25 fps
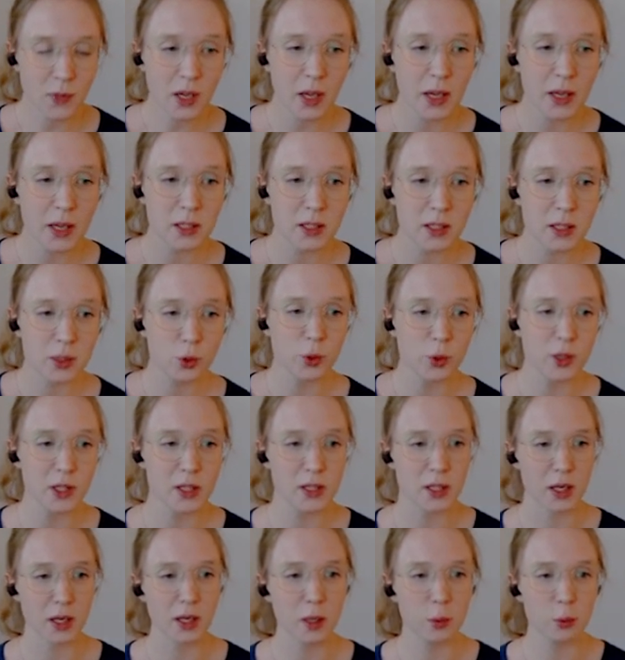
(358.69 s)
And it
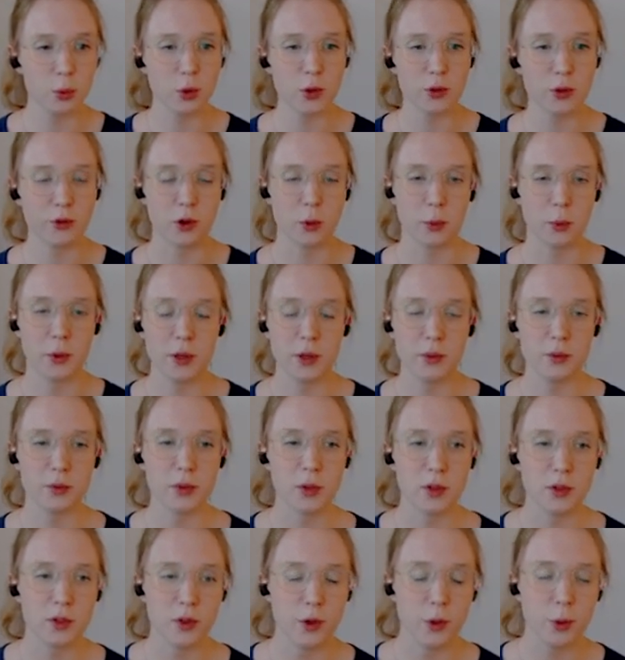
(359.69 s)
reads that input from an in
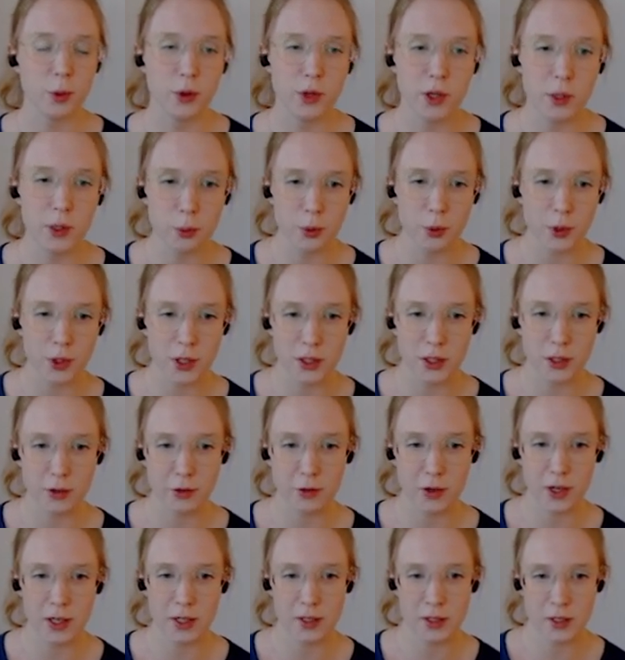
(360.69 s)
through an input
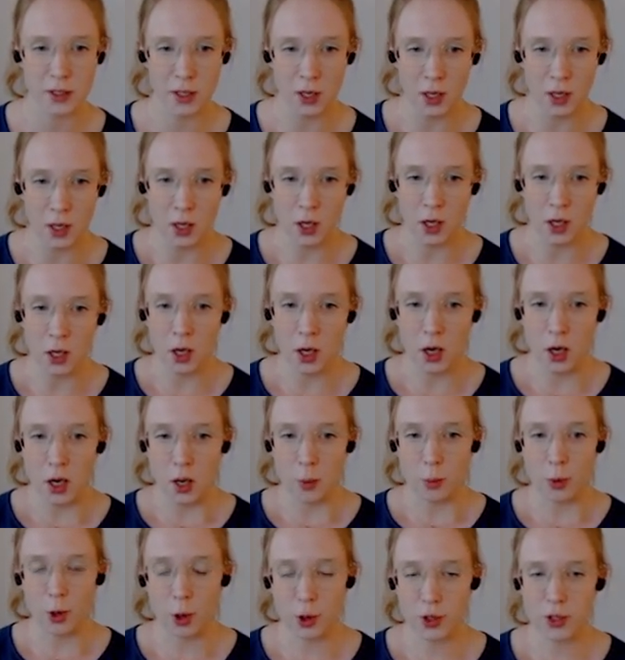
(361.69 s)
interface,
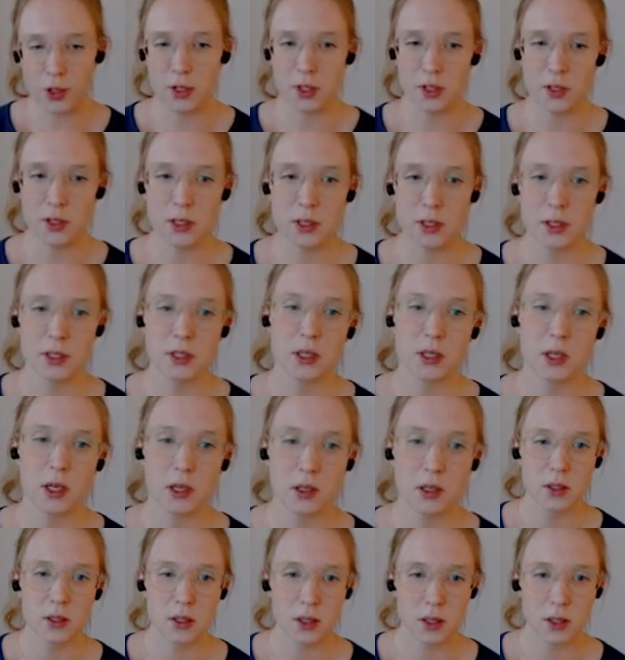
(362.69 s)
processes it in
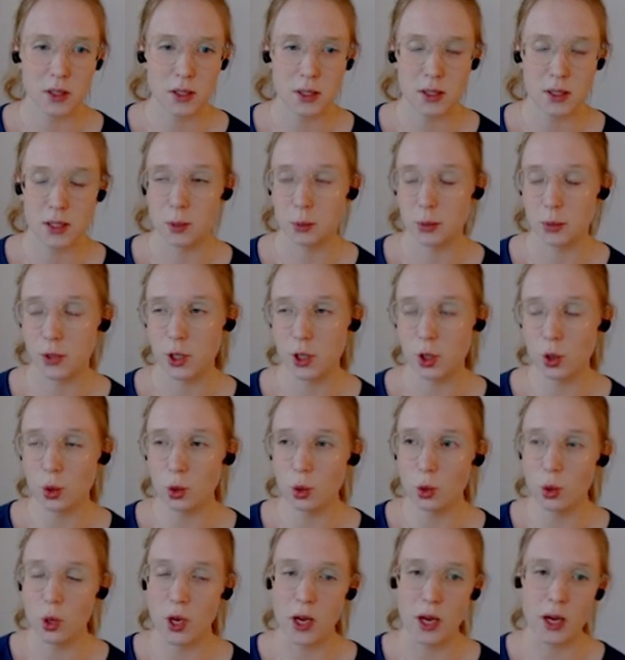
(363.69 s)
in its
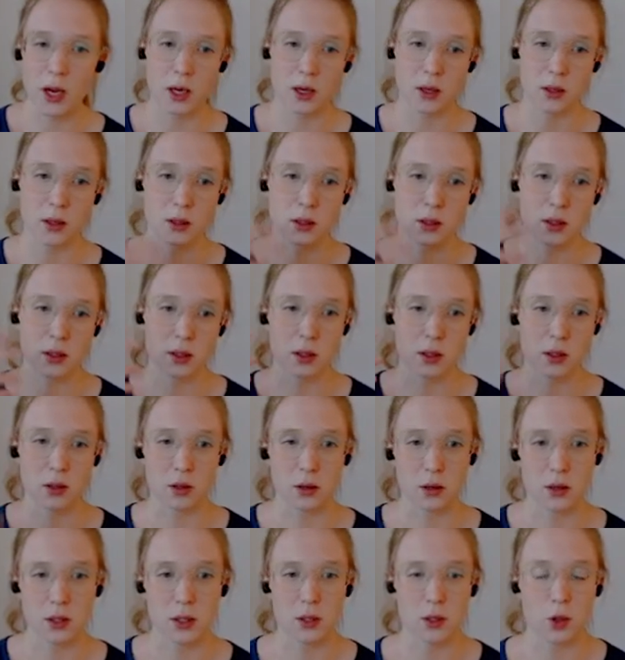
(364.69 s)
CPU and
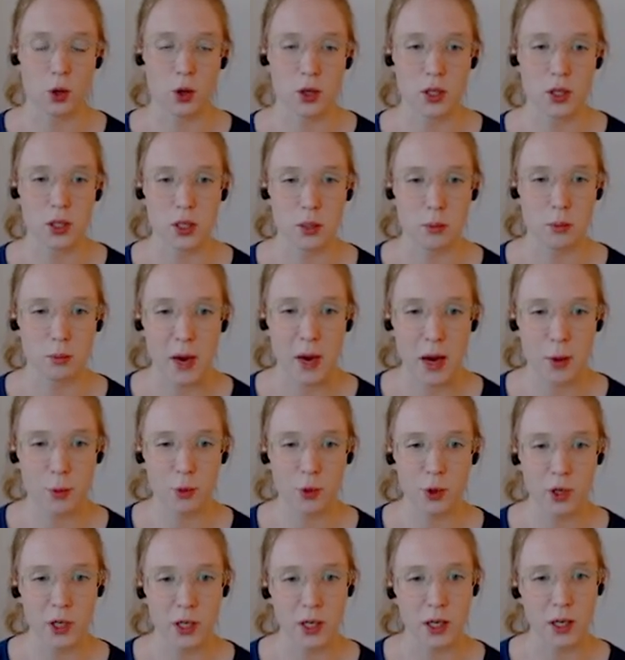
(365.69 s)
stores it in
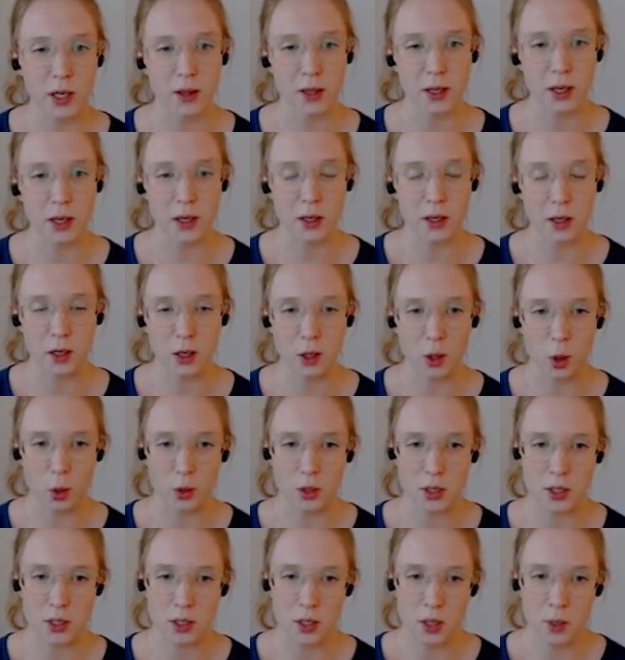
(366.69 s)
memory, and then it
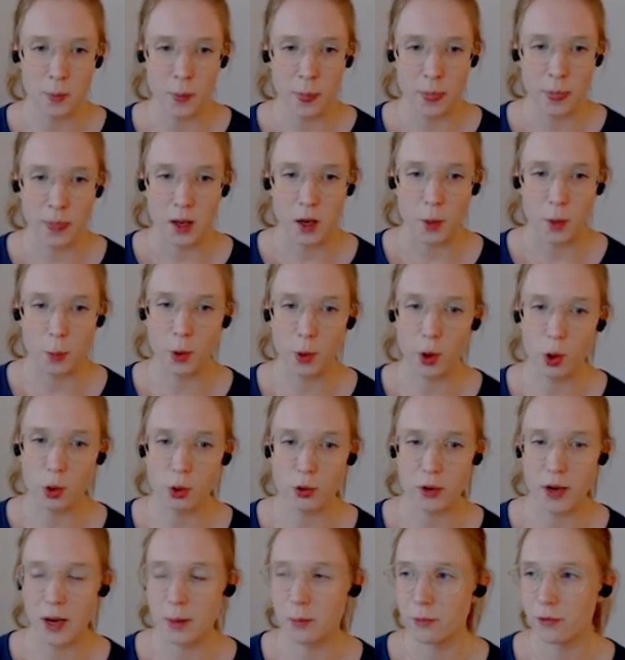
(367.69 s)
loads a
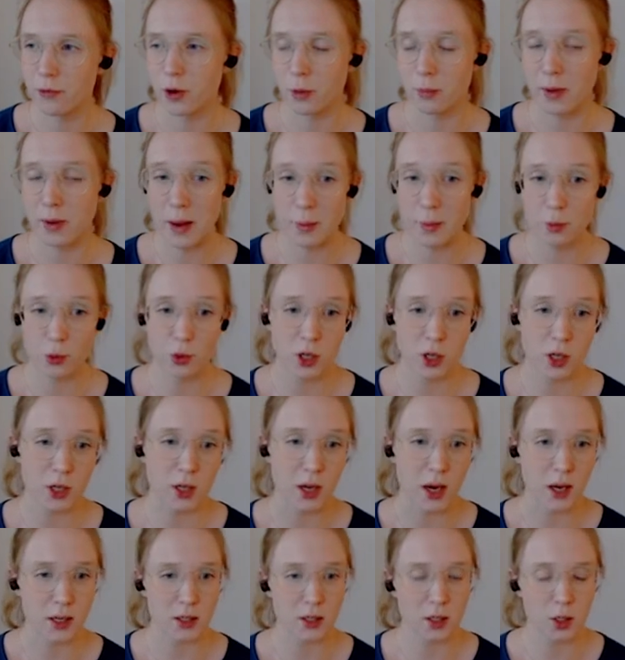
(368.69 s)
program from memory and
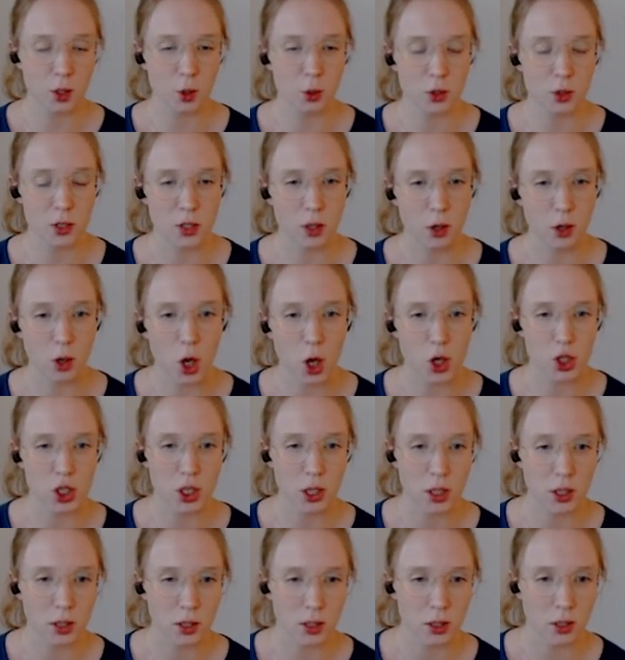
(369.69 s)
executes the
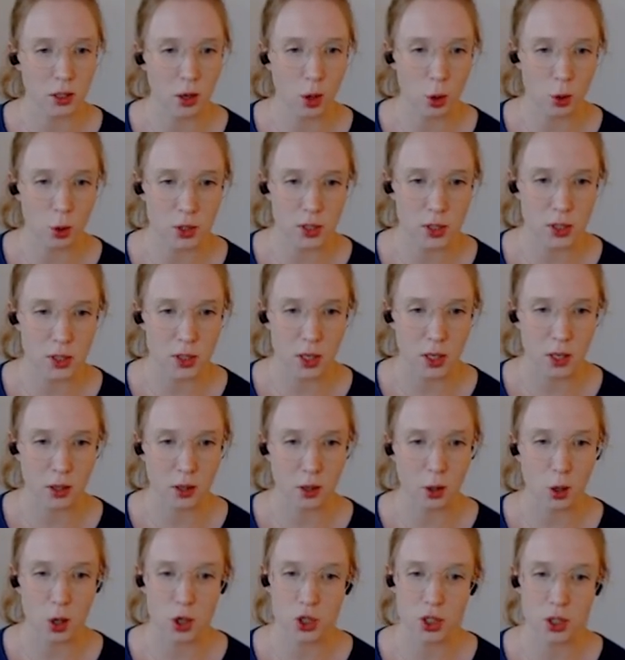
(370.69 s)
logic it loads, and the
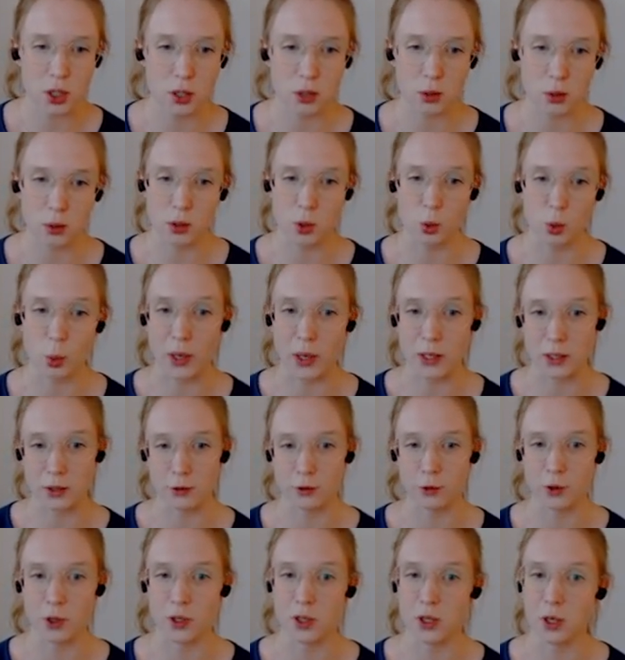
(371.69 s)
logic looks way
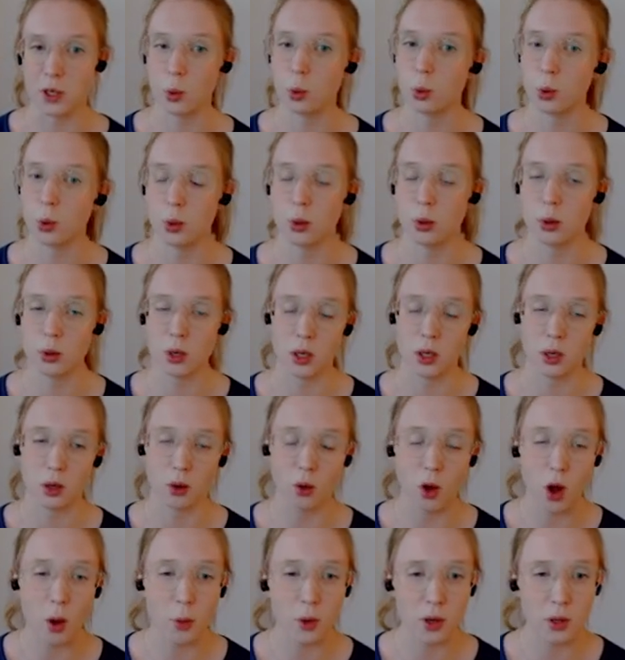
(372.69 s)
different than would look in a
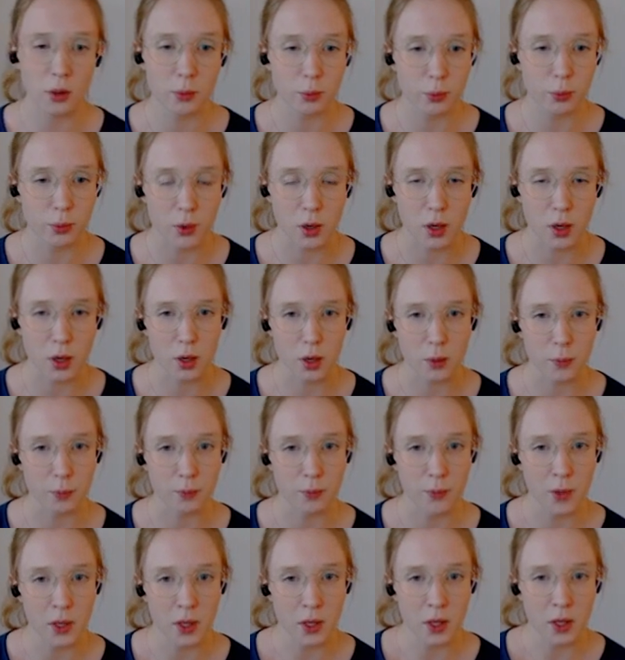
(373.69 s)
normal
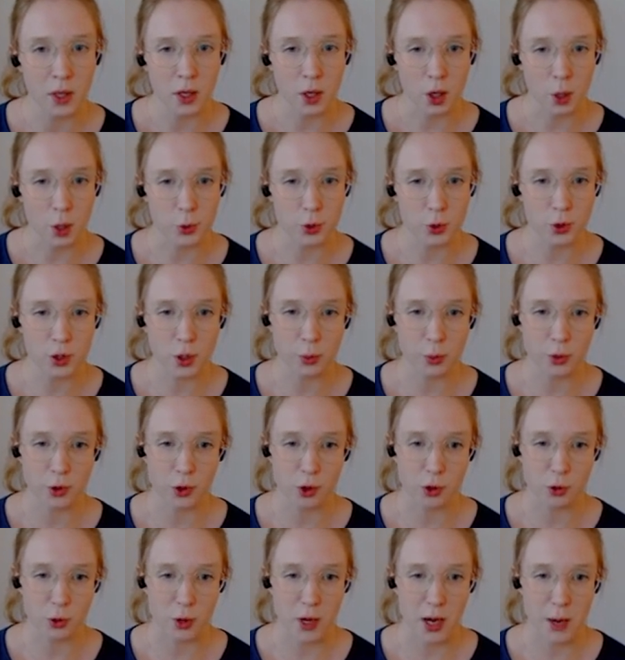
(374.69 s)
um, computer
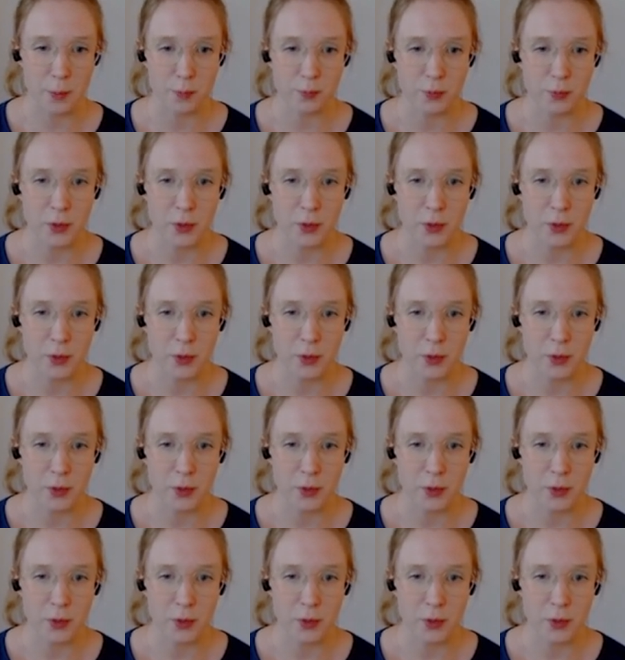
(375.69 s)
program.